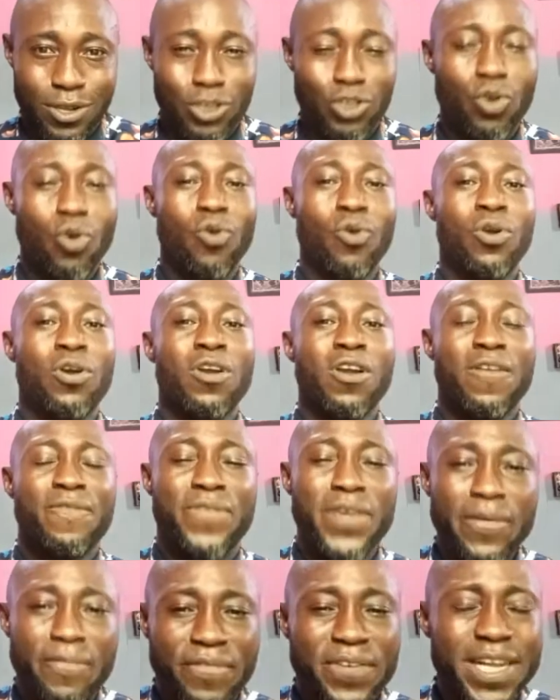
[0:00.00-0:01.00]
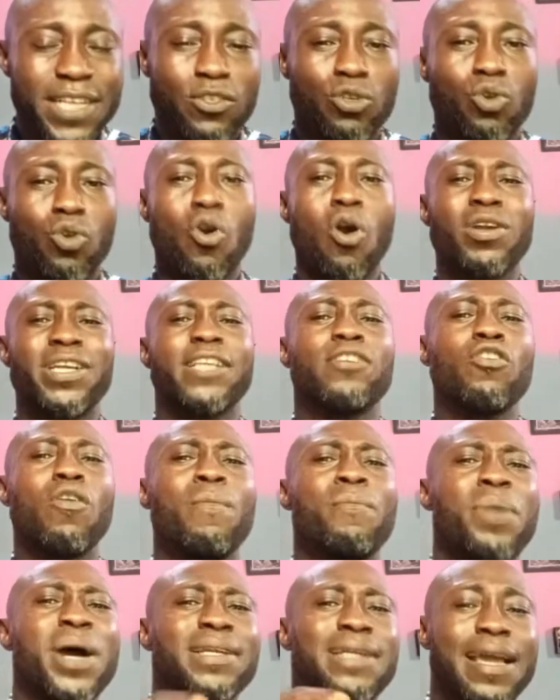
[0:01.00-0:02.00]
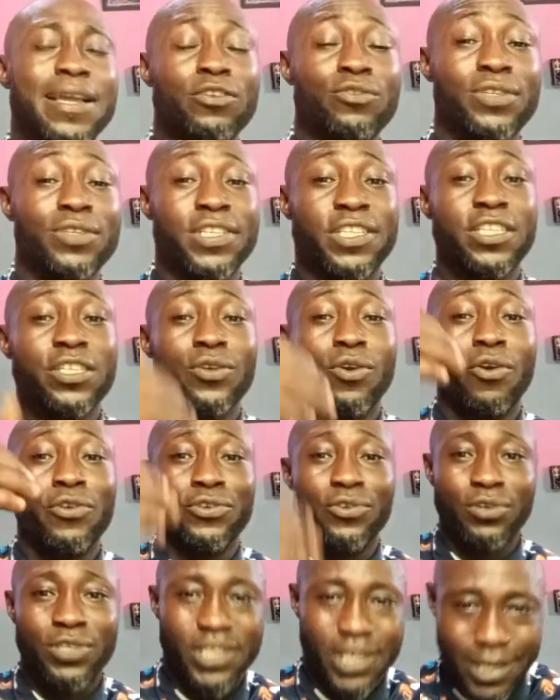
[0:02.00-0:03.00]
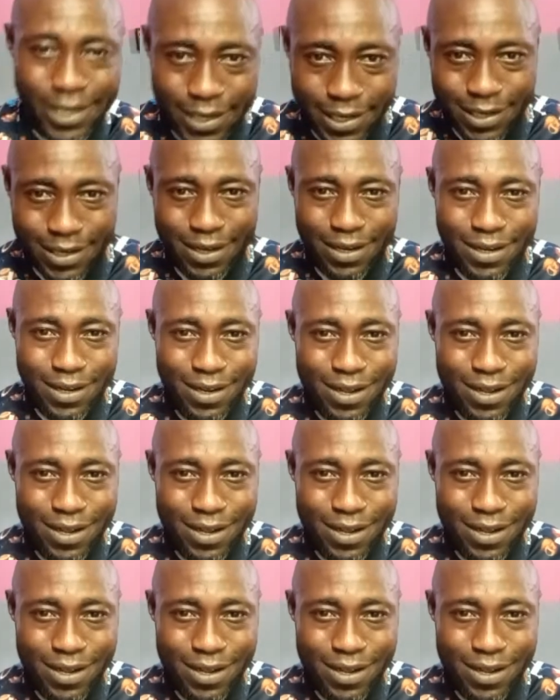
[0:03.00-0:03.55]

So feel free to call the number that you see on your screen.